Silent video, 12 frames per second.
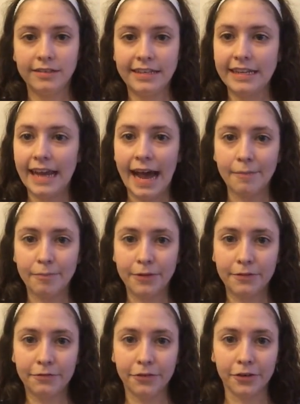
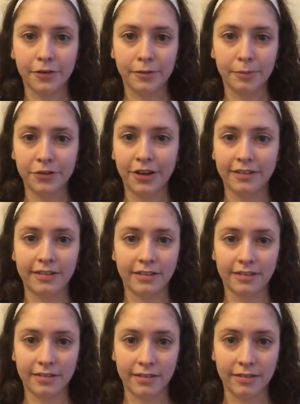Tdap for
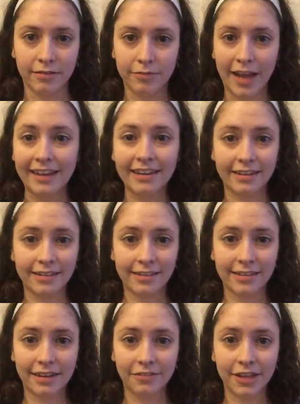pertussis and tetanus
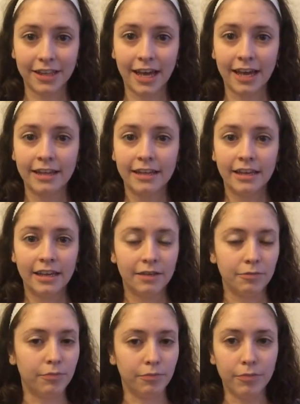and stuff like that.
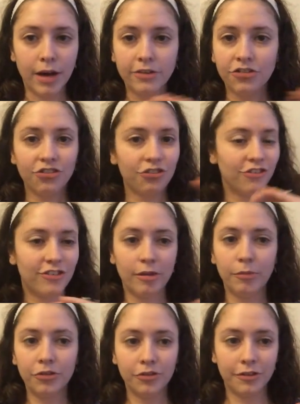Much
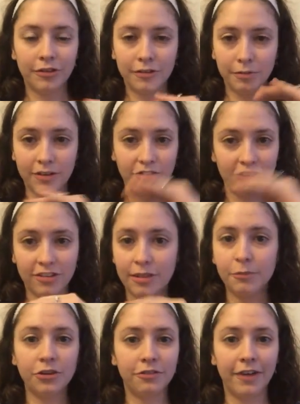in a
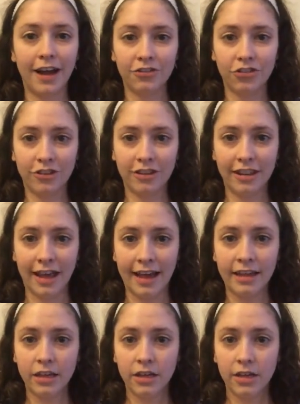similar fashion to
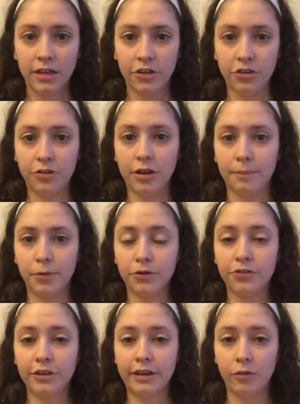that, a
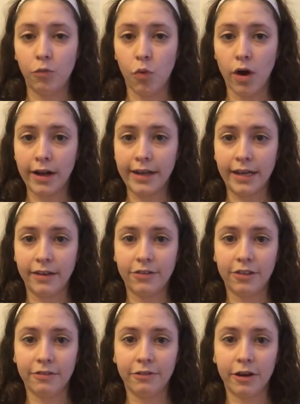person can walk
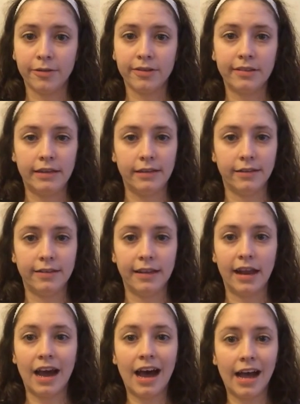into the pharmacy and
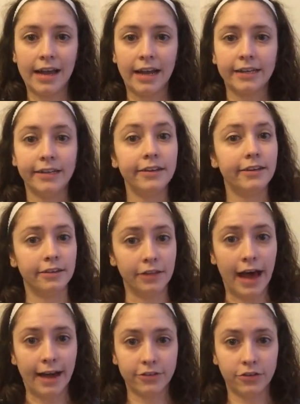say, "Hi, I need a
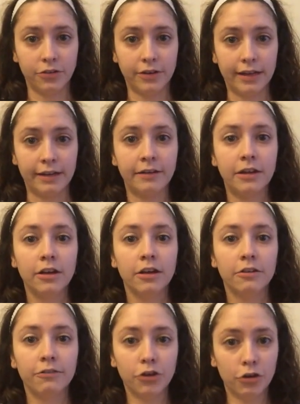naloxone kit
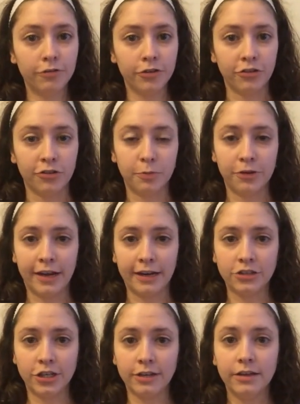for overdose
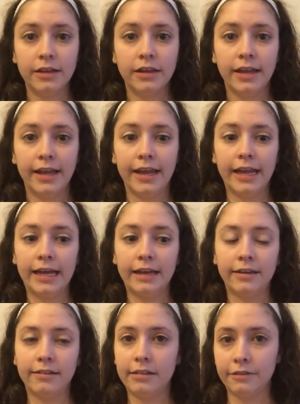protection,"
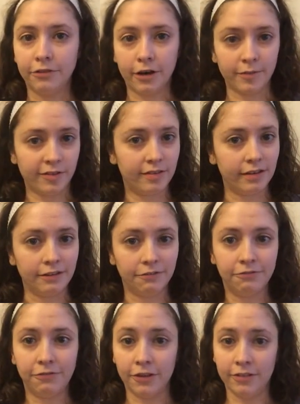and the pharmacy
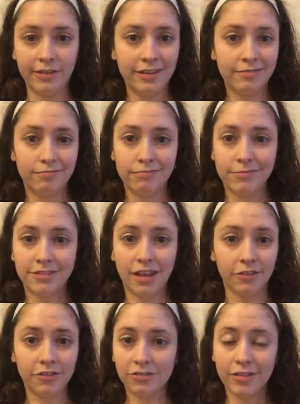fills it and
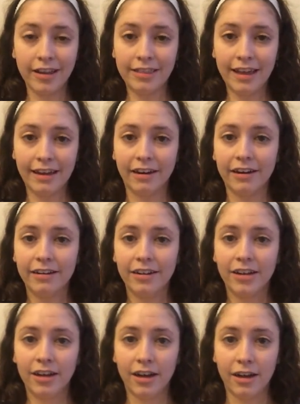sells it right there.
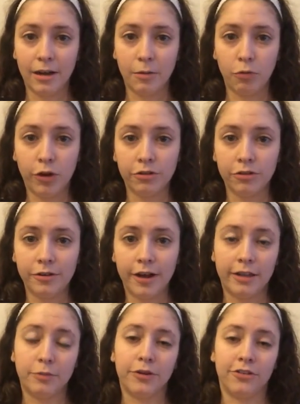Whether or
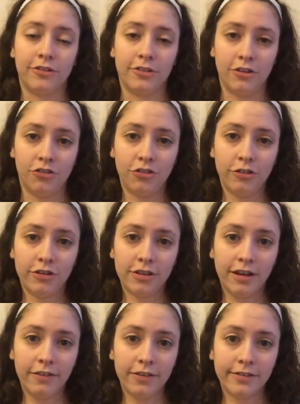not the person's insurance
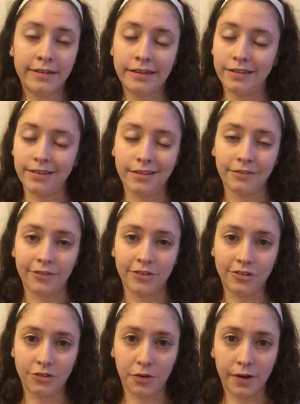covers it is a
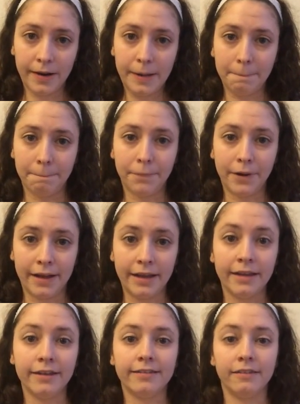different story, but
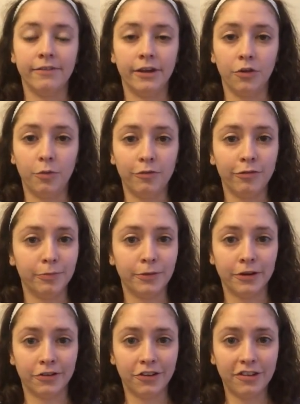it is available for
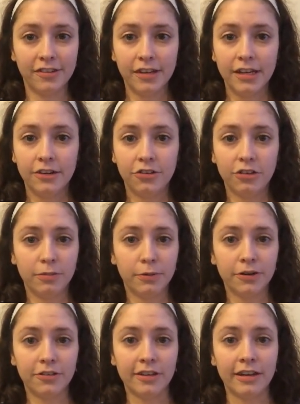purchase to the
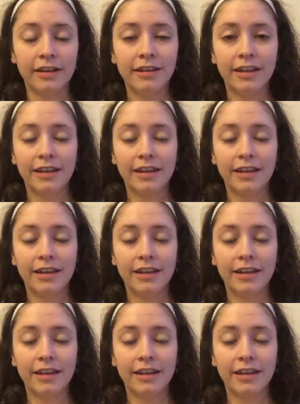person.